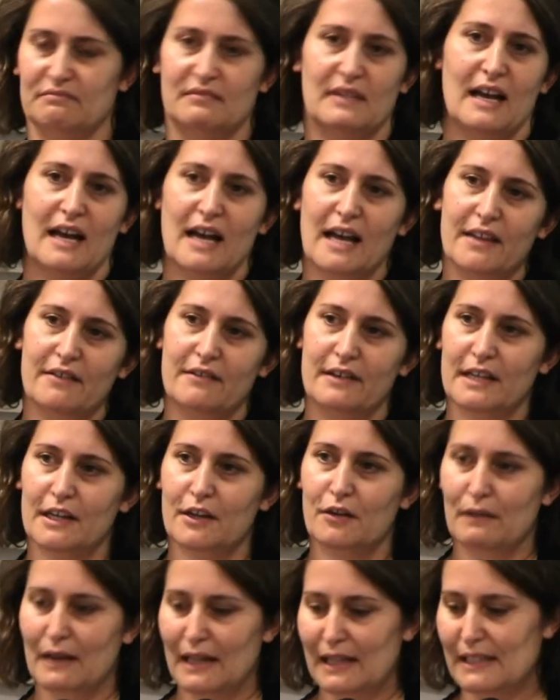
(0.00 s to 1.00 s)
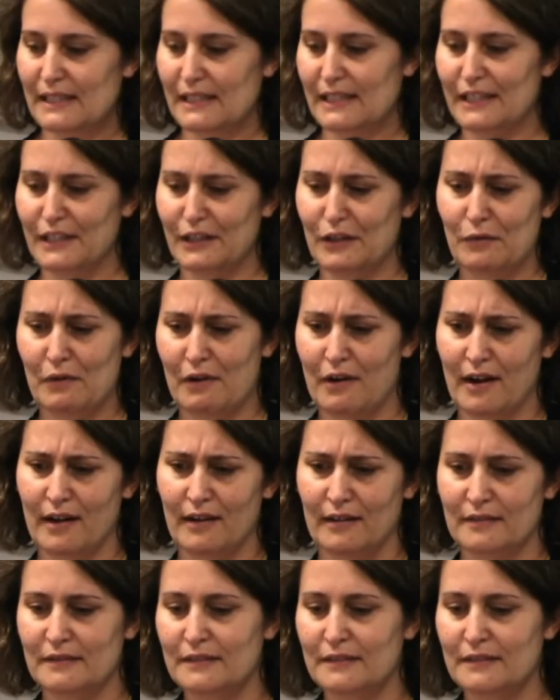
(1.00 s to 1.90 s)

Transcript: Are there any koalas in the Illawarra?